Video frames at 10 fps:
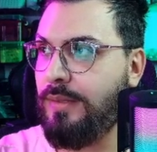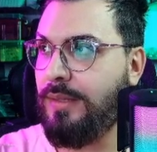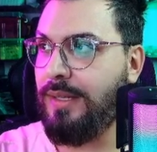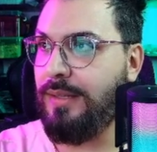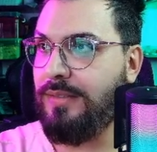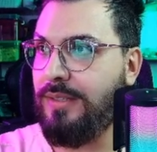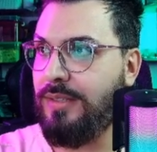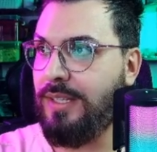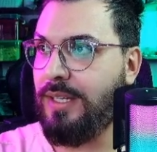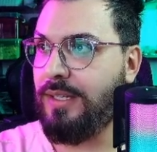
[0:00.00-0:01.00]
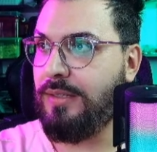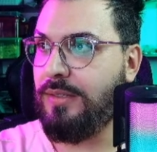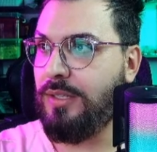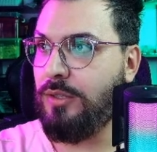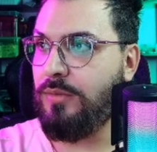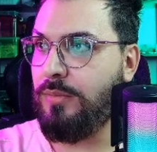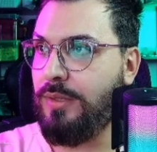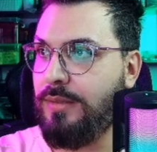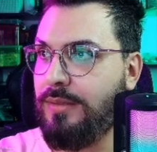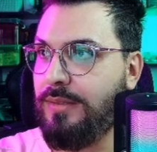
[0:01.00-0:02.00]
And it's this guy here, right?
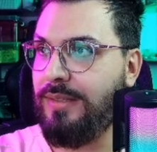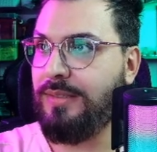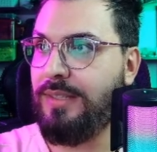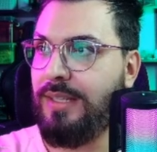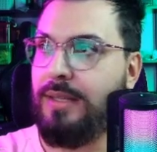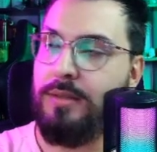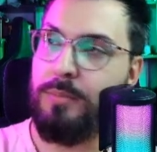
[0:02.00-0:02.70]
Let's select